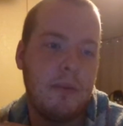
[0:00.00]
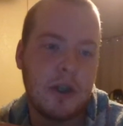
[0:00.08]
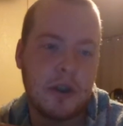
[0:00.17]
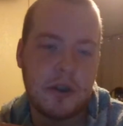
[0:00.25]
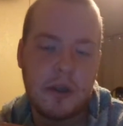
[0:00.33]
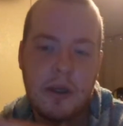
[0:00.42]

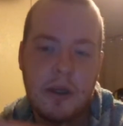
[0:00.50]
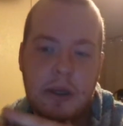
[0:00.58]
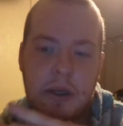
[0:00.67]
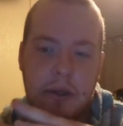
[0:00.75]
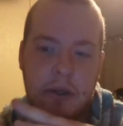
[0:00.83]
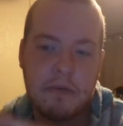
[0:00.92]
much
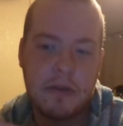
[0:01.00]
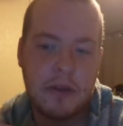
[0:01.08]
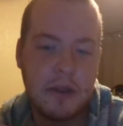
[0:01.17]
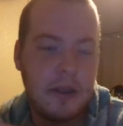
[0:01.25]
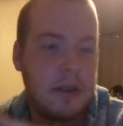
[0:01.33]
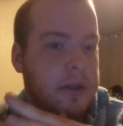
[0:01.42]
and loved
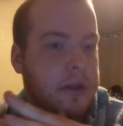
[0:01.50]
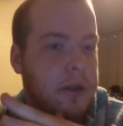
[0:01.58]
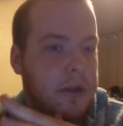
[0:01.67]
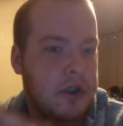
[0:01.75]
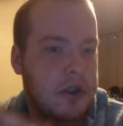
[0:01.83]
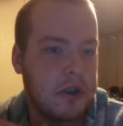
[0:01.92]
the
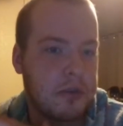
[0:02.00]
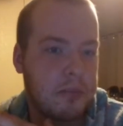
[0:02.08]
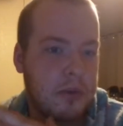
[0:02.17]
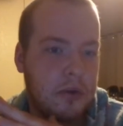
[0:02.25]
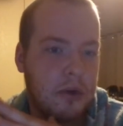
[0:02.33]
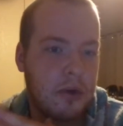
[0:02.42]
delicious
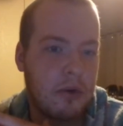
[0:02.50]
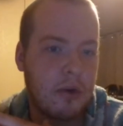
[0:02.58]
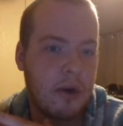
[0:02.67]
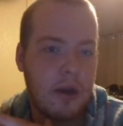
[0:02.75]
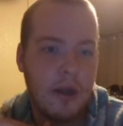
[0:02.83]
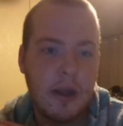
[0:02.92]
blue
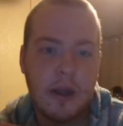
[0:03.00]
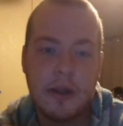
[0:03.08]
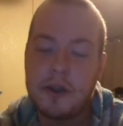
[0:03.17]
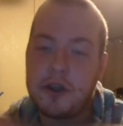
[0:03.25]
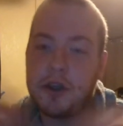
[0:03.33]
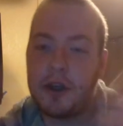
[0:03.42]
corn
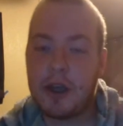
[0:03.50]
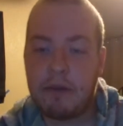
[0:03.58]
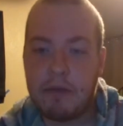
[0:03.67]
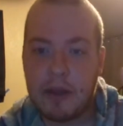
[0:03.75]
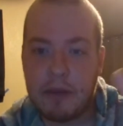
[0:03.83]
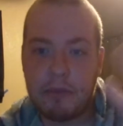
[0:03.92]
that she
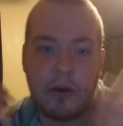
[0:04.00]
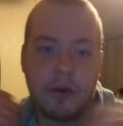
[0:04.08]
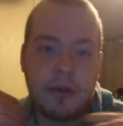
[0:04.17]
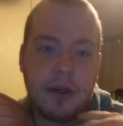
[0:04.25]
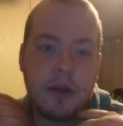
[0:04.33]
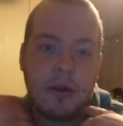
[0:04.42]
gave them
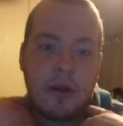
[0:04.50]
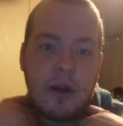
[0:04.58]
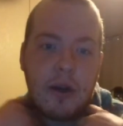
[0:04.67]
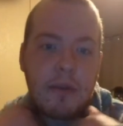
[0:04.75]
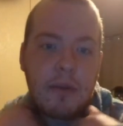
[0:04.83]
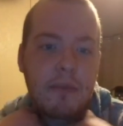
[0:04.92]
all year
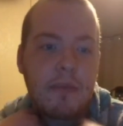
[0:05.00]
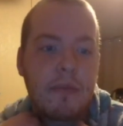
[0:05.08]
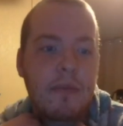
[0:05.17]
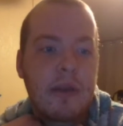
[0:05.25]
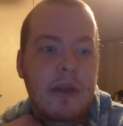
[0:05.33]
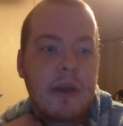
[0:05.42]
long.
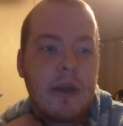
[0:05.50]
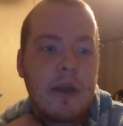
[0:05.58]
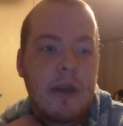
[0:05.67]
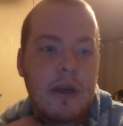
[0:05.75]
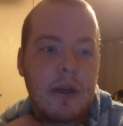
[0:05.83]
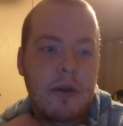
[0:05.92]

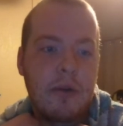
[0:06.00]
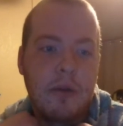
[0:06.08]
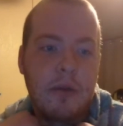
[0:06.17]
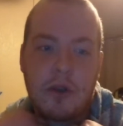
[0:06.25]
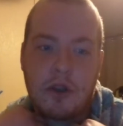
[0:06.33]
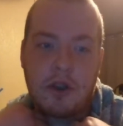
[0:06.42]
Not
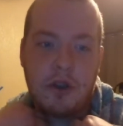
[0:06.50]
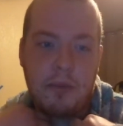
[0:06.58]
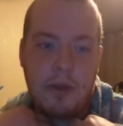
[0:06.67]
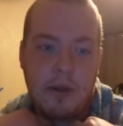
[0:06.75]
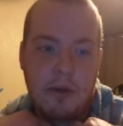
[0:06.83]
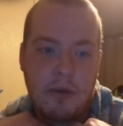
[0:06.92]
only was she
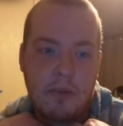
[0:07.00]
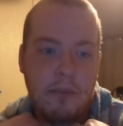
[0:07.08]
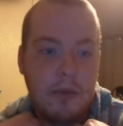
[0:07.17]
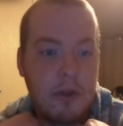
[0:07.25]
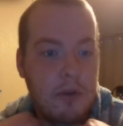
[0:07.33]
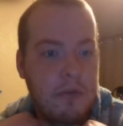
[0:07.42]
be-
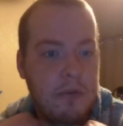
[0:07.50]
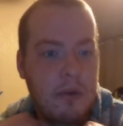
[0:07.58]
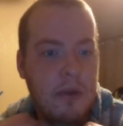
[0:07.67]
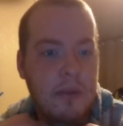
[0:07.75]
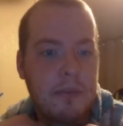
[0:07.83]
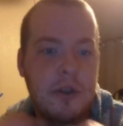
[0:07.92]

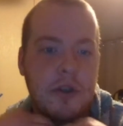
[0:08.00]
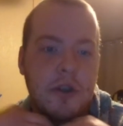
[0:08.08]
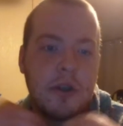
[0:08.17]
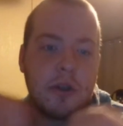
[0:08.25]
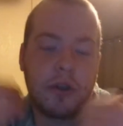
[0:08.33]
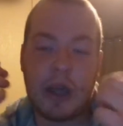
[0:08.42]
beautiful, but
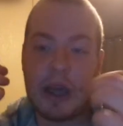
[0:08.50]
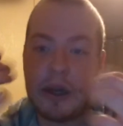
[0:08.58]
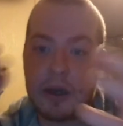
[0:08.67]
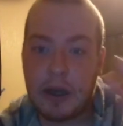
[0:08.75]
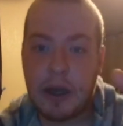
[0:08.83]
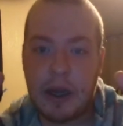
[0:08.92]
she also had
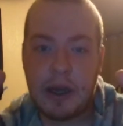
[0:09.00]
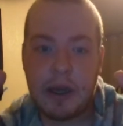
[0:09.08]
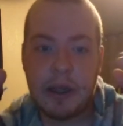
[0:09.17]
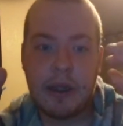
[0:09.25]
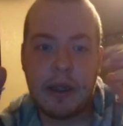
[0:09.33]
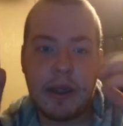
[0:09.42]
a
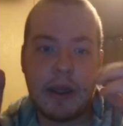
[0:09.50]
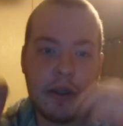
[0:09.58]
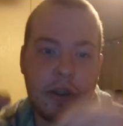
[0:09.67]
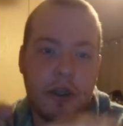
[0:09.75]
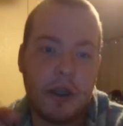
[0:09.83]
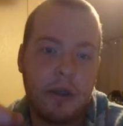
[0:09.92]
kind
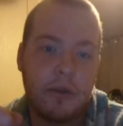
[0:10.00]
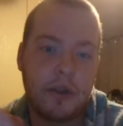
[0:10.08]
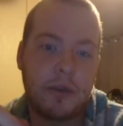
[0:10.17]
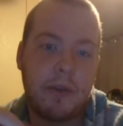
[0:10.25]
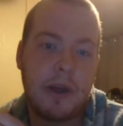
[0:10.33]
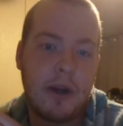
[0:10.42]
and gentle
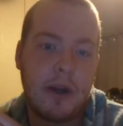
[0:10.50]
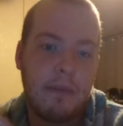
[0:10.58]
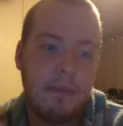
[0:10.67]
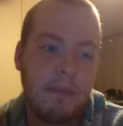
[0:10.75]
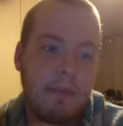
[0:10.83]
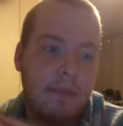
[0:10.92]
spirit.
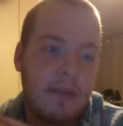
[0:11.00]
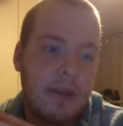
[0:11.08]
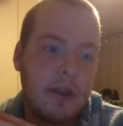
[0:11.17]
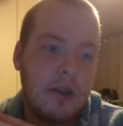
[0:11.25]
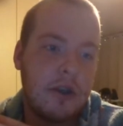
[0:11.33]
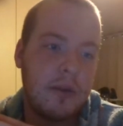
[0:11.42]

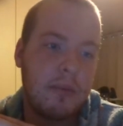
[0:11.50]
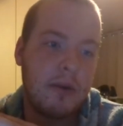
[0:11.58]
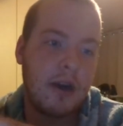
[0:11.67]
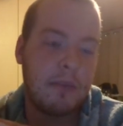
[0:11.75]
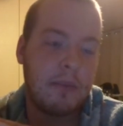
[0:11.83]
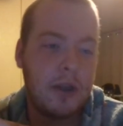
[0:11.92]
She
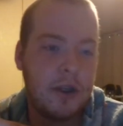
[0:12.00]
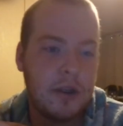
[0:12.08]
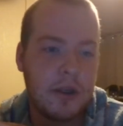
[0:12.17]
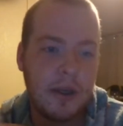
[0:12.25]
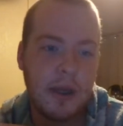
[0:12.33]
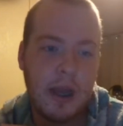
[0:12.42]
brought
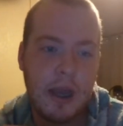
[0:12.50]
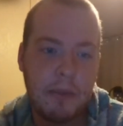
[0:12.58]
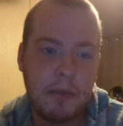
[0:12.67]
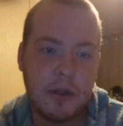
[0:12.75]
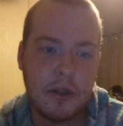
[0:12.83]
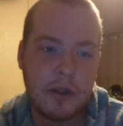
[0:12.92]
peace and
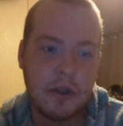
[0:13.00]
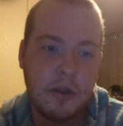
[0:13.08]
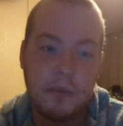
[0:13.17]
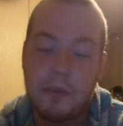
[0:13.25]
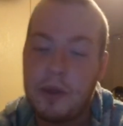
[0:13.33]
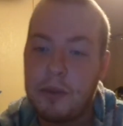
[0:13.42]
happiness to
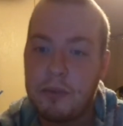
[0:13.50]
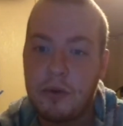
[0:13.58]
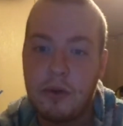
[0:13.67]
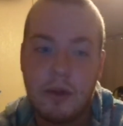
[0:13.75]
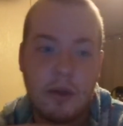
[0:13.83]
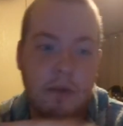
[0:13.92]
the
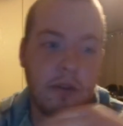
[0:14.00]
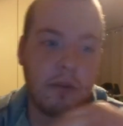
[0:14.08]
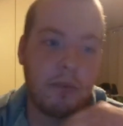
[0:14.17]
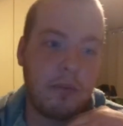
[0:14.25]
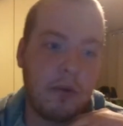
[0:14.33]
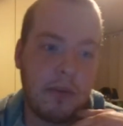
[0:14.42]
people of
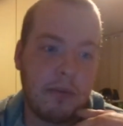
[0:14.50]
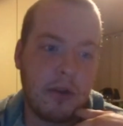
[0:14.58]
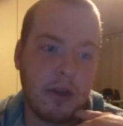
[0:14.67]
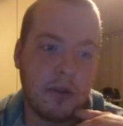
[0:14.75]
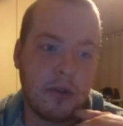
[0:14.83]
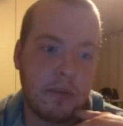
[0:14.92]
the
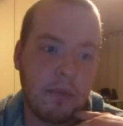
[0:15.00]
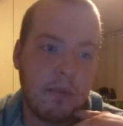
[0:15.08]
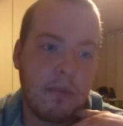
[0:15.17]
Pueblos.